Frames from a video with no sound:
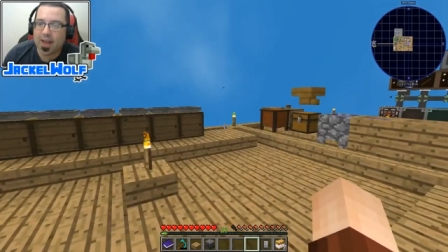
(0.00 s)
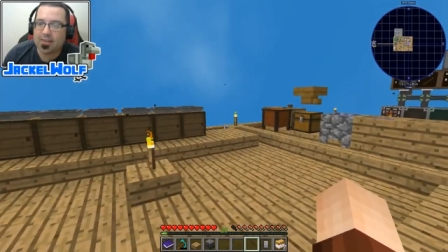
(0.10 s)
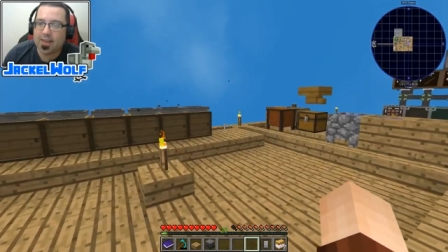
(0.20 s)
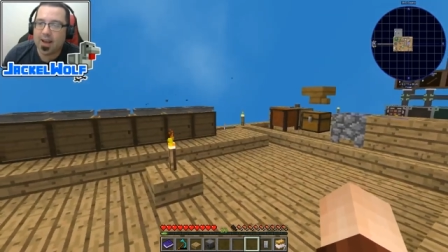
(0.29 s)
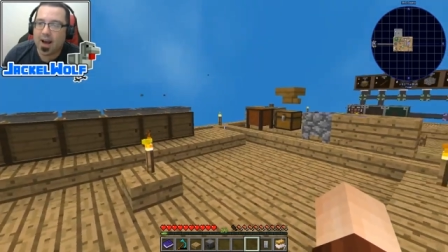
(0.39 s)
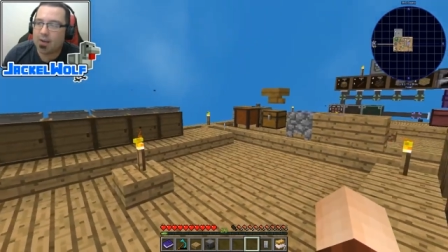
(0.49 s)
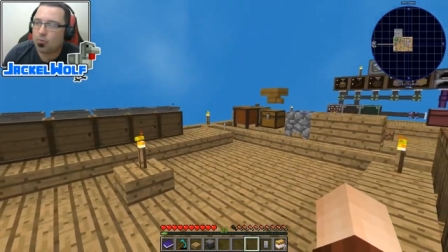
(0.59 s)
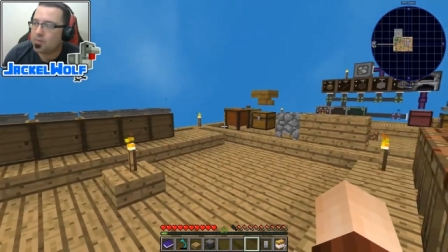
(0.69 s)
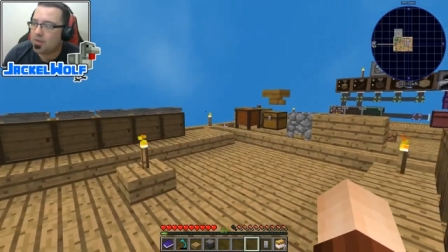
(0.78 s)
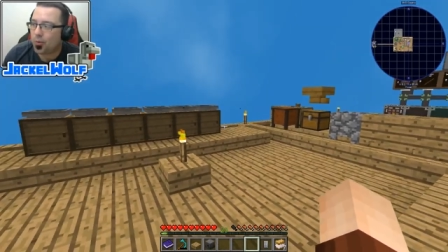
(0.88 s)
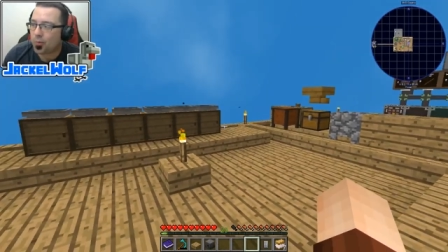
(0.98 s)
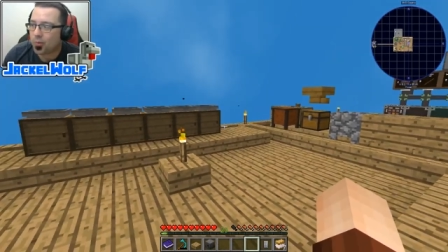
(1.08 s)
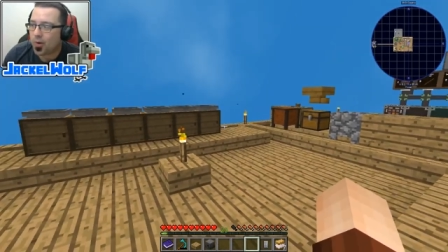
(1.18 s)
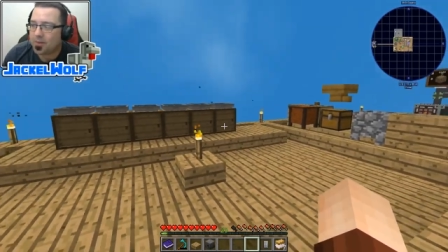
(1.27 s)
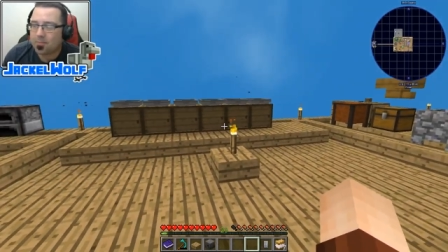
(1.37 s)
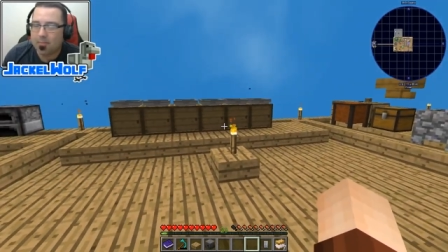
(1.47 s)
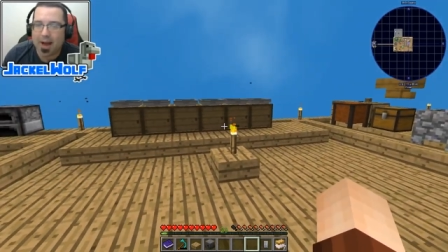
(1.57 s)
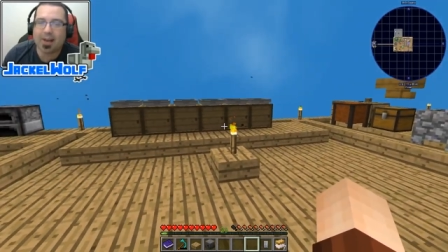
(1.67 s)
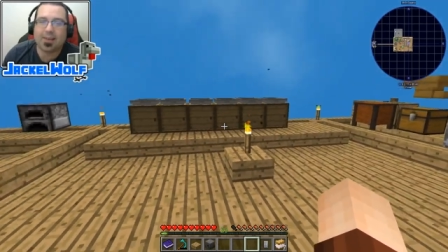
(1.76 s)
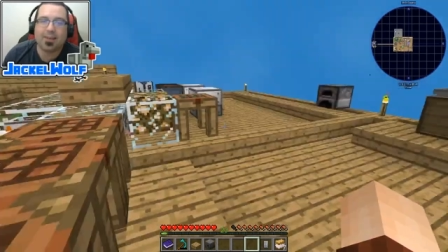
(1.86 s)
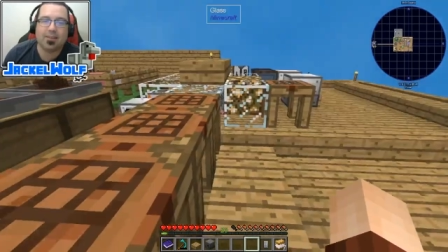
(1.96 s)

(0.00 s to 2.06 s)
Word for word: And then I will be right back.